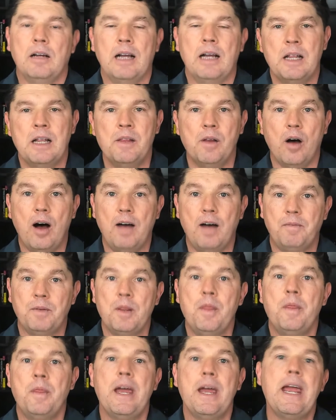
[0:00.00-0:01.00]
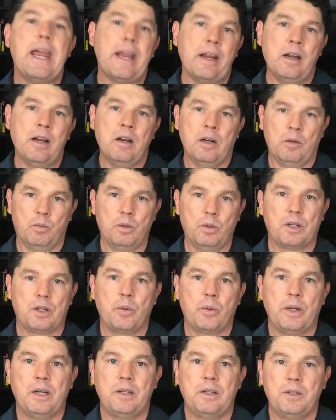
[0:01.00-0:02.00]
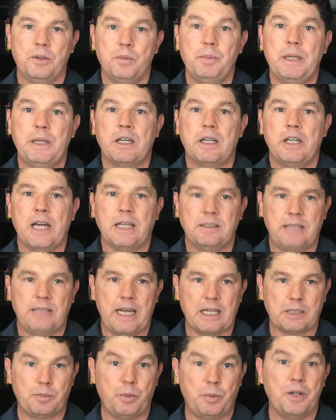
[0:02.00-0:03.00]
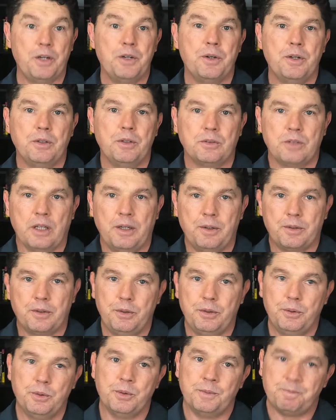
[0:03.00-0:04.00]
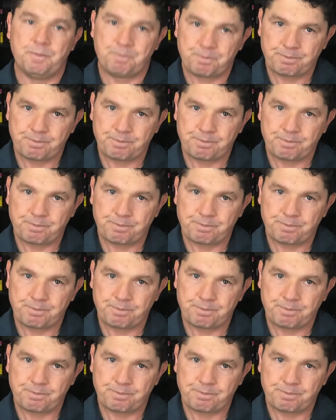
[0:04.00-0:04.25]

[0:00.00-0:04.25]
and often they will agree to be a guest expert in your newsletter too.